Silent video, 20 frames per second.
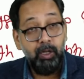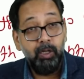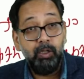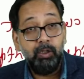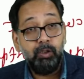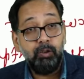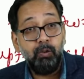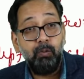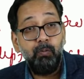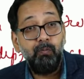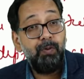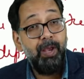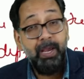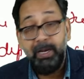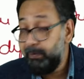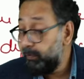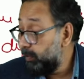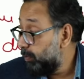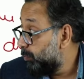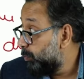So when
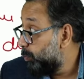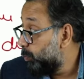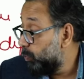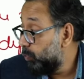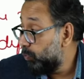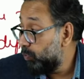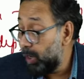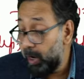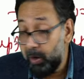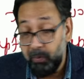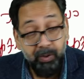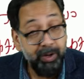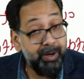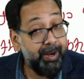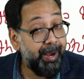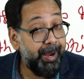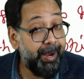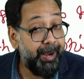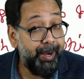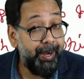we move our
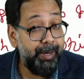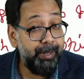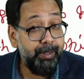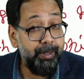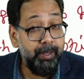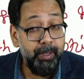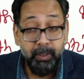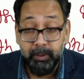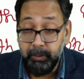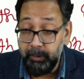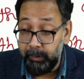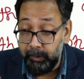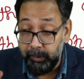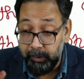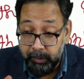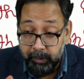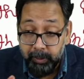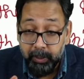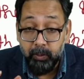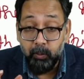head,
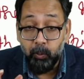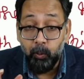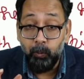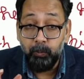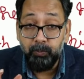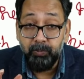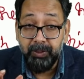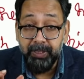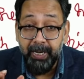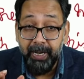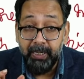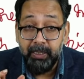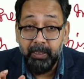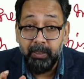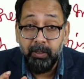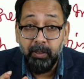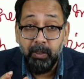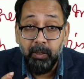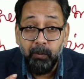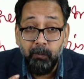near object
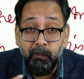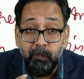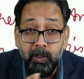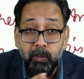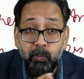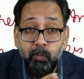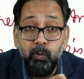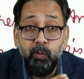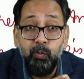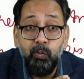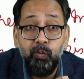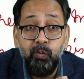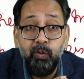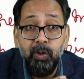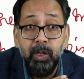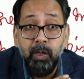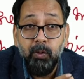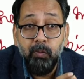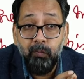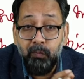will move
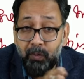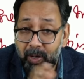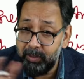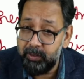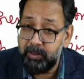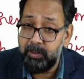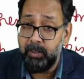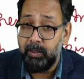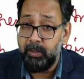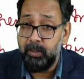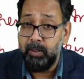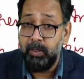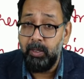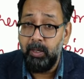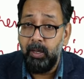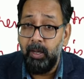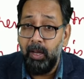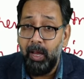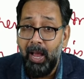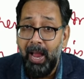faster
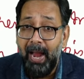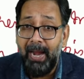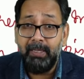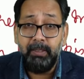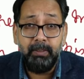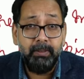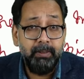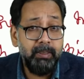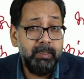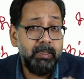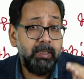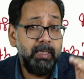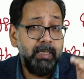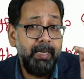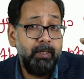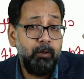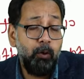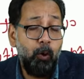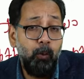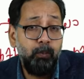and
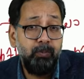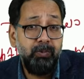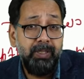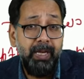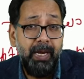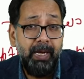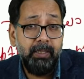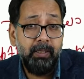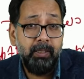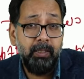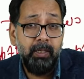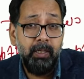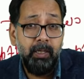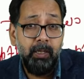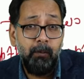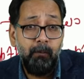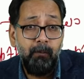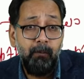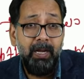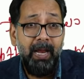distant object
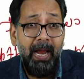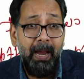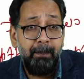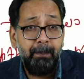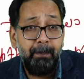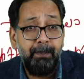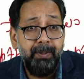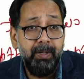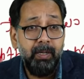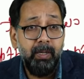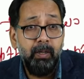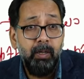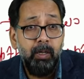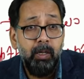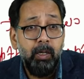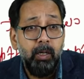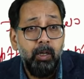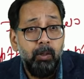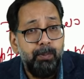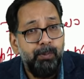will appear
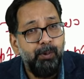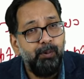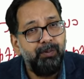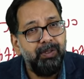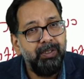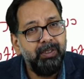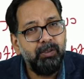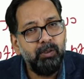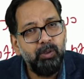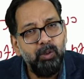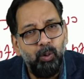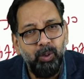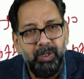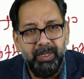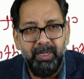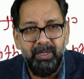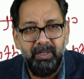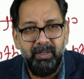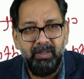moving slowly.